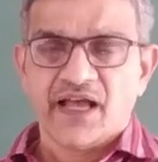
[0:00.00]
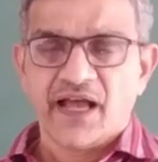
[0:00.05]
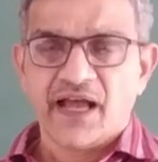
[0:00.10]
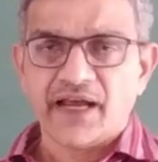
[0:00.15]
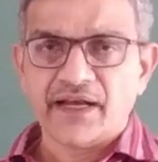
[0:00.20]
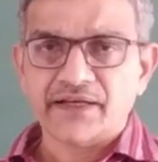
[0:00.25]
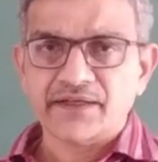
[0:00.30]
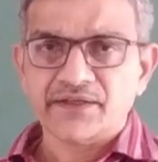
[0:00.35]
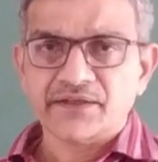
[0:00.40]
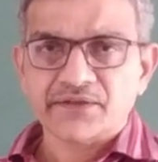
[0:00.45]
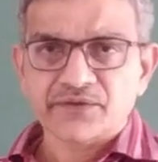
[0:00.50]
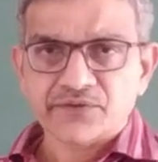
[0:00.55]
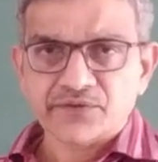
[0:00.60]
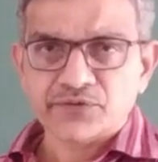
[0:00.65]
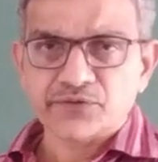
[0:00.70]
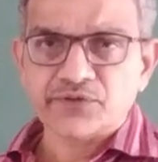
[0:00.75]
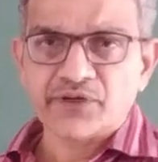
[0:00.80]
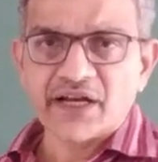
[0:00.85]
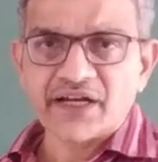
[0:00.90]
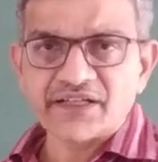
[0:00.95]
And to
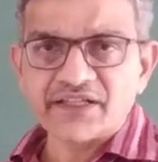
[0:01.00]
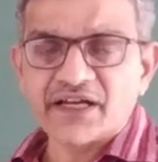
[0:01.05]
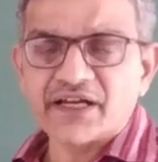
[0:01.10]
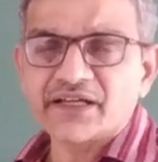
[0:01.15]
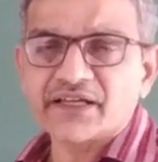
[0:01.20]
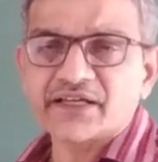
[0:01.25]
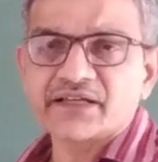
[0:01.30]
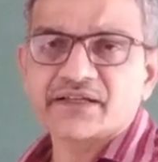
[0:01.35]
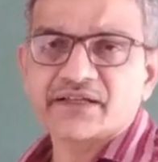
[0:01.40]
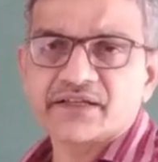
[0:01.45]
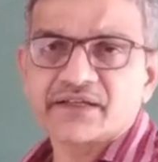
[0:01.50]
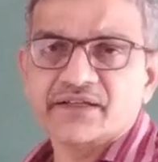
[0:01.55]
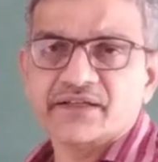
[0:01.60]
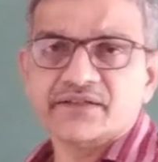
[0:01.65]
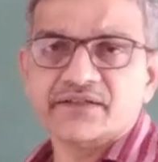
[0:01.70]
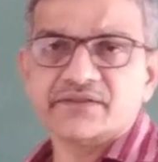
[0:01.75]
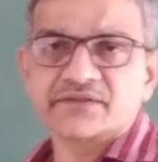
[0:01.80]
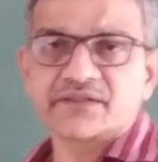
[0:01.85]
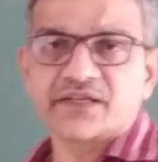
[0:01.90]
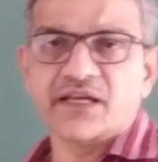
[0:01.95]
get the
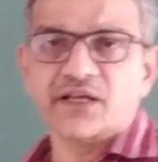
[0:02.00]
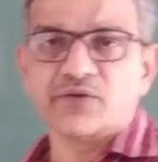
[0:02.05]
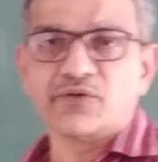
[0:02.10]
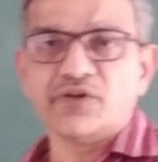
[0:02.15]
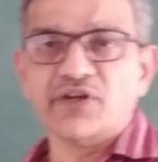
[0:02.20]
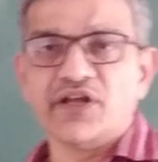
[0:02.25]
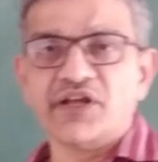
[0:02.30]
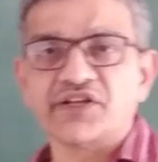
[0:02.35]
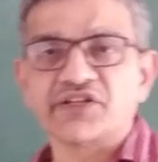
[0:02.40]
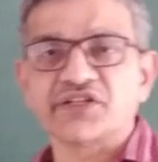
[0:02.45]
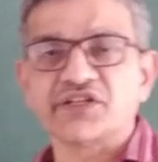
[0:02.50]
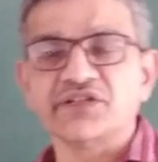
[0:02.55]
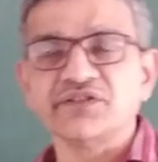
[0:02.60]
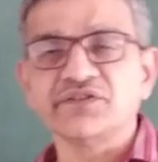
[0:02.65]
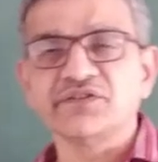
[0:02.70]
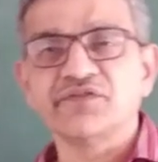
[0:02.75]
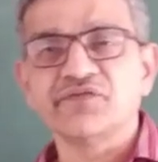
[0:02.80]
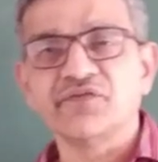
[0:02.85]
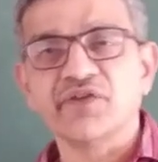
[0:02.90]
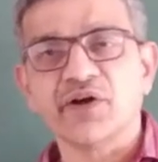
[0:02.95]
calculation,
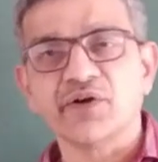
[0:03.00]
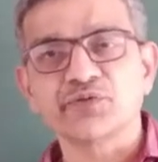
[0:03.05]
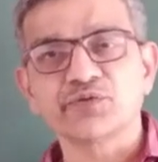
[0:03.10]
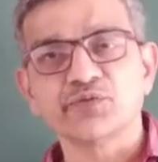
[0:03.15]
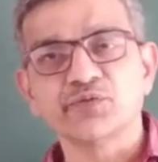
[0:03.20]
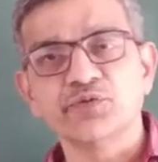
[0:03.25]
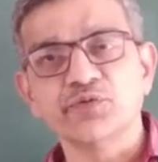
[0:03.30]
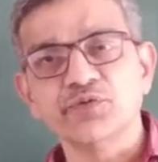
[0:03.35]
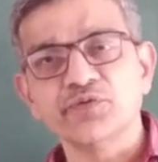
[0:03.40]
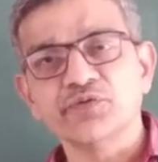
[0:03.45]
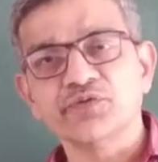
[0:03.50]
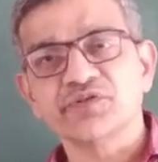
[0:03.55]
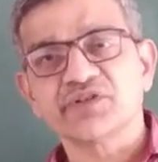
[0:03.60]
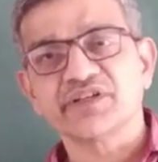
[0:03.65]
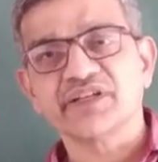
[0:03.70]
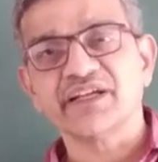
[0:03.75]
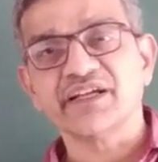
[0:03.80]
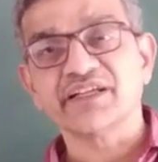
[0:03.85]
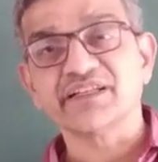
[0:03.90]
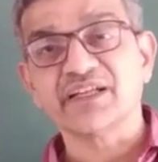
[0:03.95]
you have to
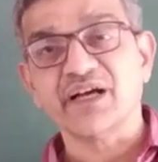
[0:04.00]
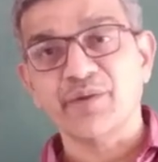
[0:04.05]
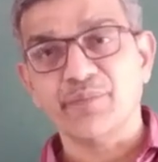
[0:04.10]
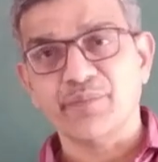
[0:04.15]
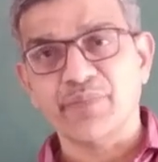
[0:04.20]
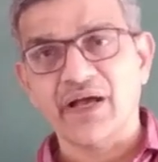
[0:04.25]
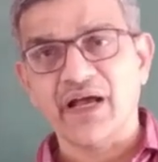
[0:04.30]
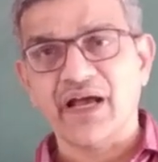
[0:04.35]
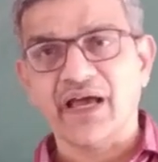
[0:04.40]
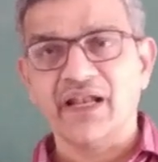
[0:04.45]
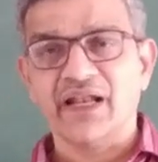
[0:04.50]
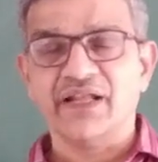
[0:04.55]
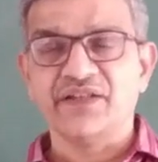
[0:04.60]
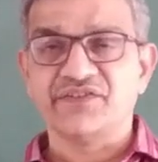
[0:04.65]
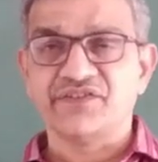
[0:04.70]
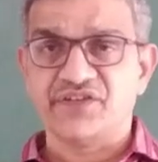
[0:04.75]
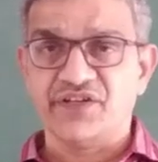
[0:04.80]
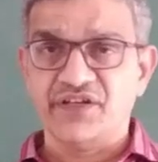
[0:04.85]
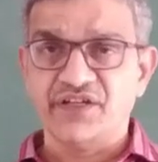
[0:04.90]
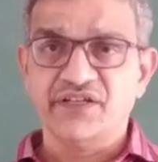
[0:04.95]
take the
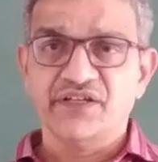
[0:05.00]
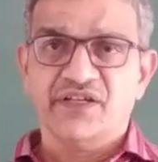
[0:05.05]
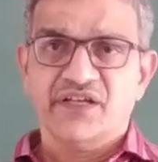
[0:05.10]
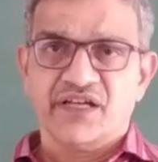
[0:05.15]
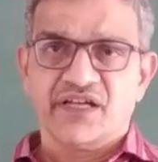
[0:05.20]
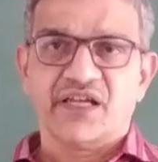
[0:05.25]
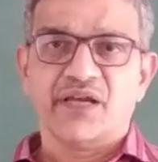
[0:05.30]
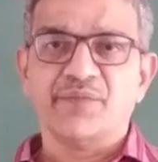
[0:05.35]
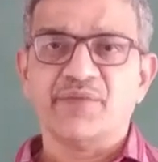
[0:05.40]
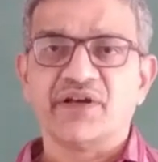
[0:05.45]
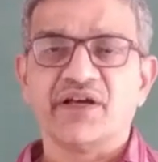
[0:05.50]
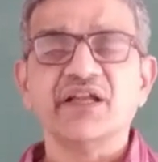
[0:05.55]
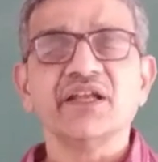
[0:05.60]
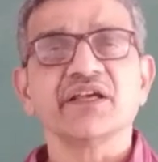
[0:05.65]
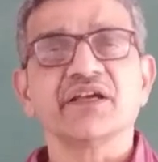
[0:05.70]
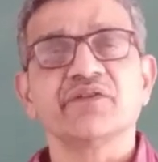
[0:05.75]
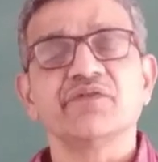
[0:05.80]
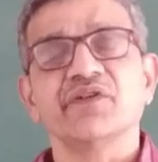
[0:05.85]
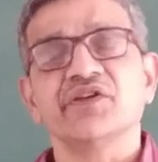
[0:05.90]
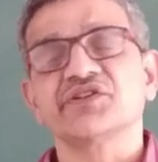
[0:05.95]
balanced chemical
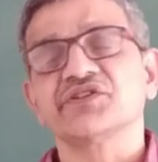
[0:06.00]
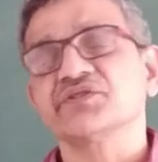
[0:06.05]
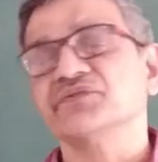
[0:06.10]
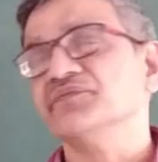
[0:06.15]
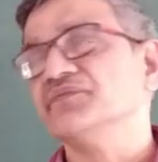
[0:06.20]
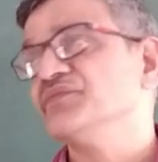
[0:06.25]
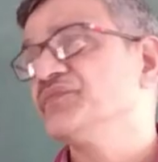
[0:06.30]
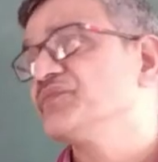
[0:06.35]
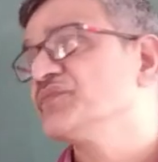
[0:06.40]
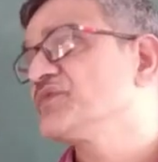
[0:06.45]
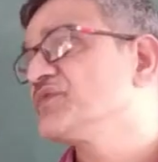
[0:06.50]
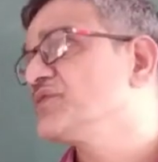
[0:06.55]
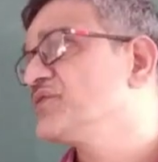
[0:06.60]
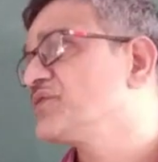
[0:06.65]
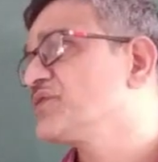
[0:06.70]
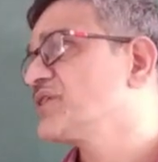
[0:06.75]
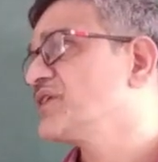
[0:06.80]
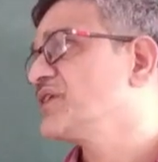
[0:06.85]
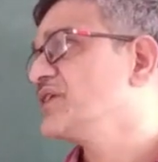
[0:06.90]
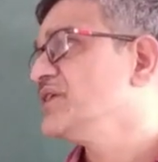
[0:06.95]
equation.
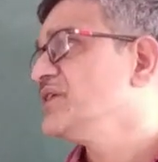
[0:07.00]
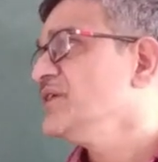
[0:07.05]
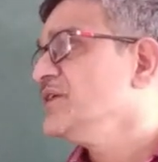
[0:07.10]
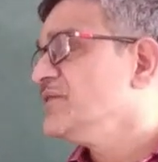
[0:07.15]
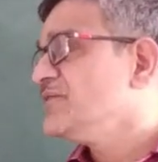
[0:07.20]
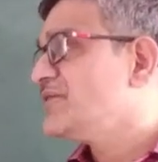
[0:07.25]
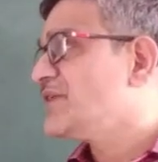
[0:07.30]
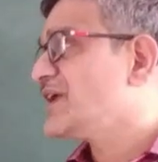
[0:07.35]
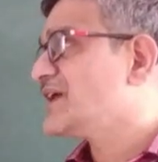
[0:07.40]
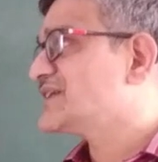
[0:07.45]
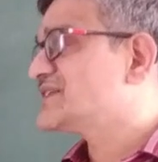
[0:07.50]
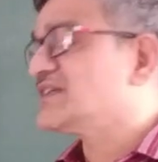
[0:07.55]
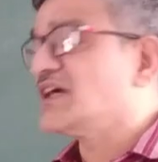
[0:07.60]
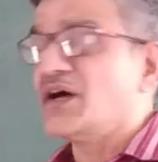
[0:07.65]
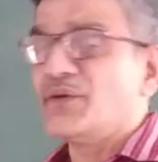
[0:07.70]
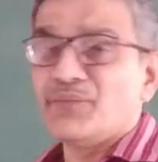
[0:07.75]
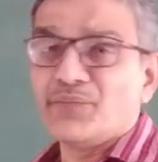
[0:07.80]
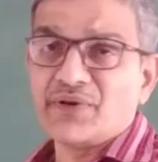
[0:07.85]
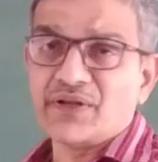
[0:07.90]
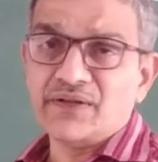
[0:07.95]
Okay. For
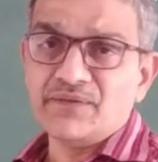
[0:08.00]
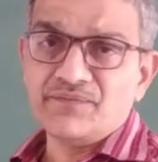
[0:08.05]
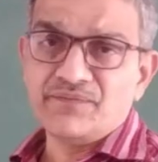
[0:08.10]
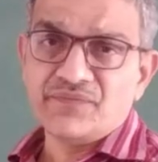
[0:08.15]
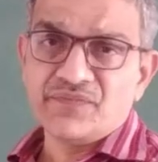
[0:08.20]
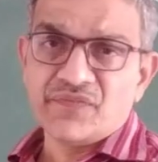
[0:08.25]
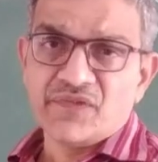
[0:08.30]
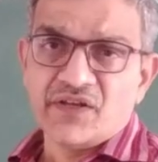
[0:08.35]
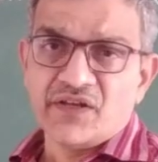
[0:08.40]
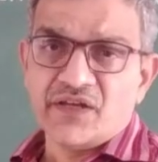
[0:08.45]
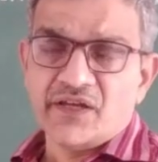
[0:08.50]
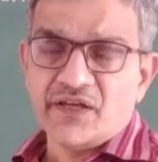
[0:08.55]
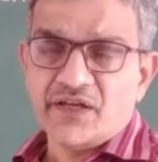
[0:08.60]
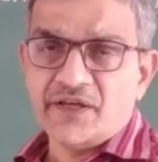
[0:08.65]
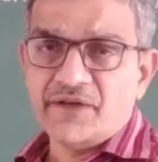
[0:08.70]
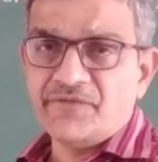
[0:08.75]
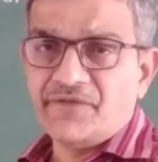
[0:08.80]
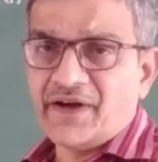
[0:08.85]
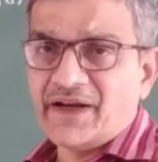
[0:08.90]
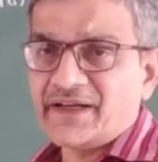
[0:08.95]
example,
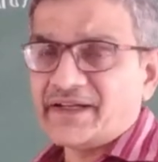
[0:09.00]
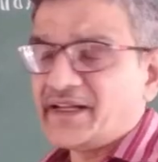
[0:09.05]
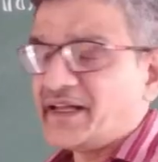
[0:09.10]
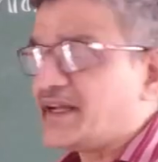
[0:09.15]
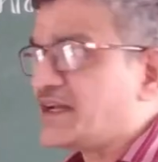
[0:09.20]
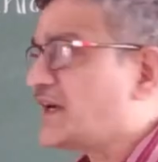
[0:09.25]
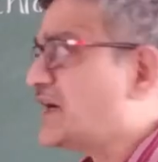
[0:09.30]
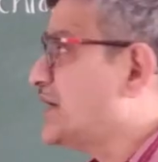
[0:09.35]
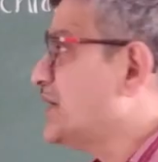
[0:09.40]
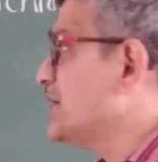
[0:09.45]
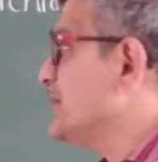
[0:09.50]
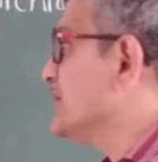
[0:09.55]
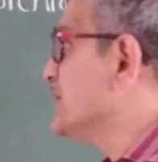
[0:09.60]
if I take a